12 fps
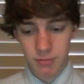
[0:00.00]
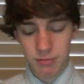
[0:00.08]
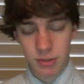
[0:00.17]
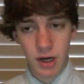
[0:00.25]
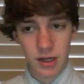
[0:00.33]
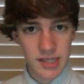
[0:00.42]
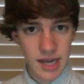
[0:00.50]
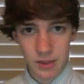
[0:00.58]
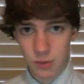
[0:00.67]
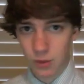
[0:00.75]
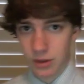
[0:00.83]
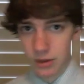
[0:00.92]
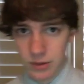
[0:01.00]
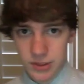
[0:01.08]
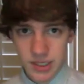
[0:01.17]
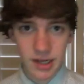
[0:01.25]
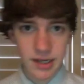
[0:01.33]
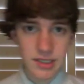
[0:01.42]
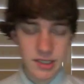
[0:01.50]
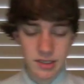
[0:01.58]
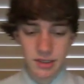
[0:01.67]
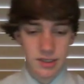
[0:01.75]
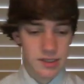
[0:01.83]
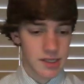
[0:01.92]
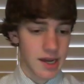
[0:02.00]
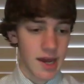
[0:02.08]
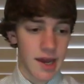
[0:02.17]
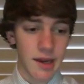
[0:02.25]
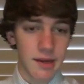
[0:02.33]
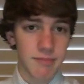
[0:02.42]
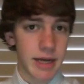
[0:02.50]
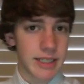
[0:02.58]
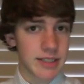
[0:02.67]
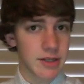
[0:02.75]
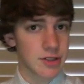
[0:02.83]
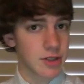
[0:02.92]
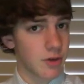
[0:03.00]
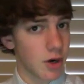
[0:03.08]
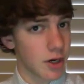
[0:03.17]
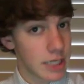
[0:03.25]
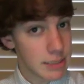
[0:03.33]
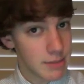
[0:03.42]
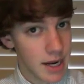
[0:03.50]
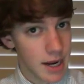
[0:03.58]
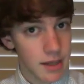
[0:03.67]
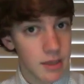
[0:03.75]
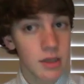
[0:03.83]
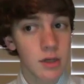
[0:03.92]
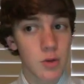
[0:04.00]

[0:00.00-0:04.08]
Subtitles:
Contact one of those guys. Say, hey, I sell stuff on eBay.